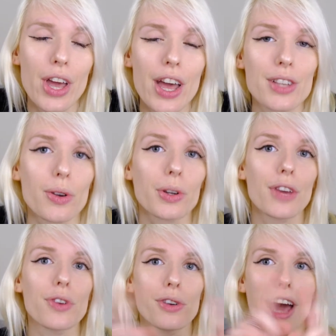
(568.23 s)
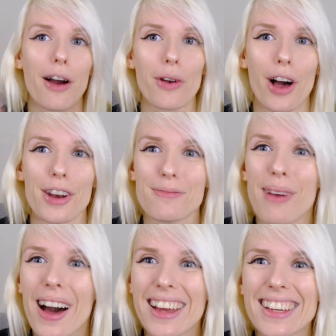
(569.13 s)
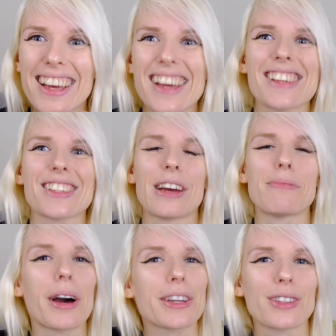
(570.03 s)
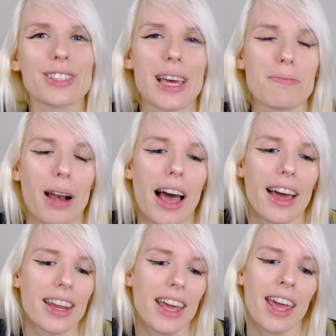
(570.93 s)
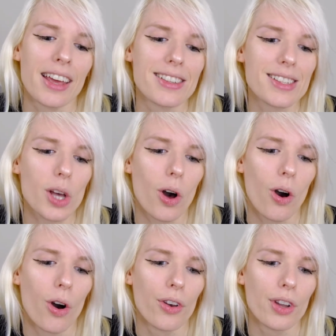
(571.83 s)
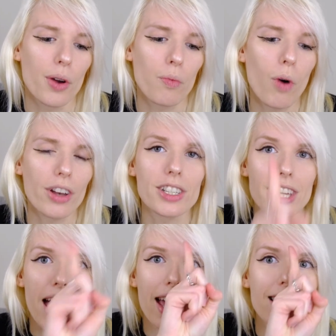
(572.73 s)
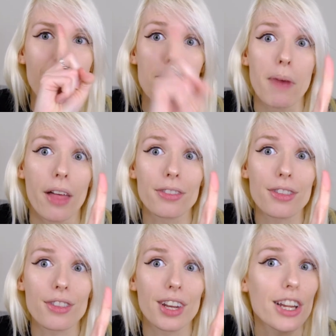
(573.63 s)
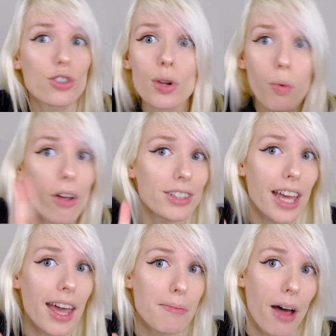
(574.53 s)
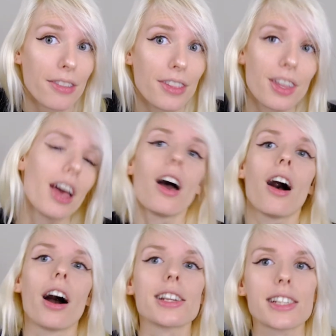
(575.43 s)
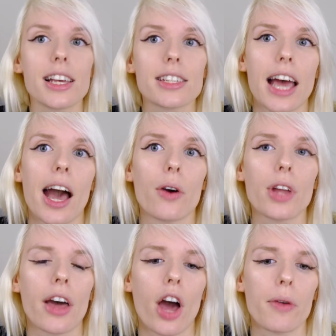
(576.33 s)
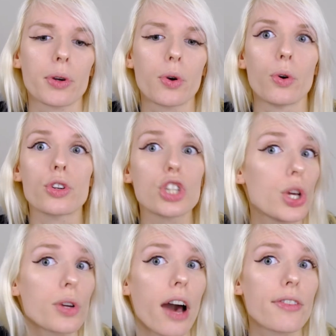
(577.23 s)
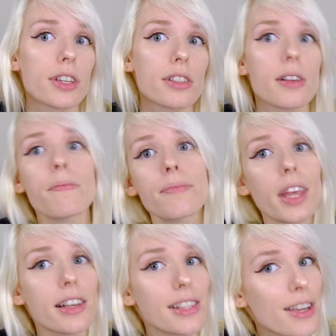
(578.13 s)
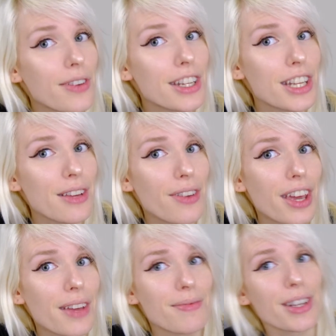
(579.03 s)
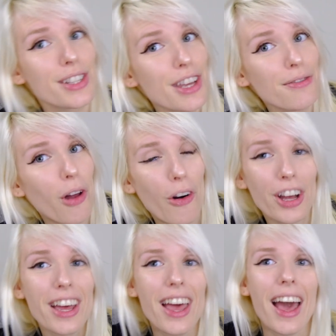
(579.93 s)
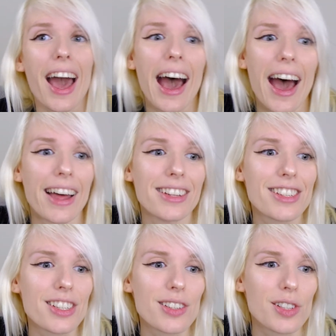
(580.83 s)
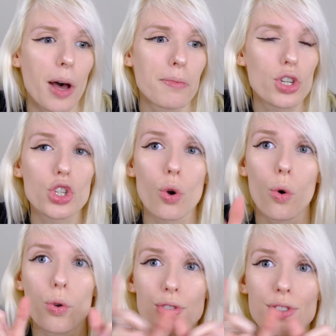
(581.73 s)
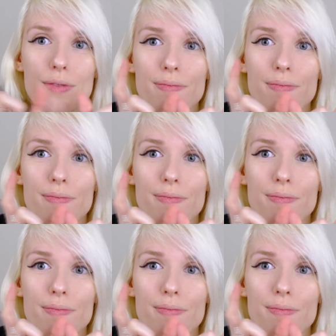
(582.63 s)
So I'll give you an outline of mine. So my content plan is on one day a month, literally one day a month, I sit down and I record 2 covers, a CVTV, a CVLOG, and some shorts.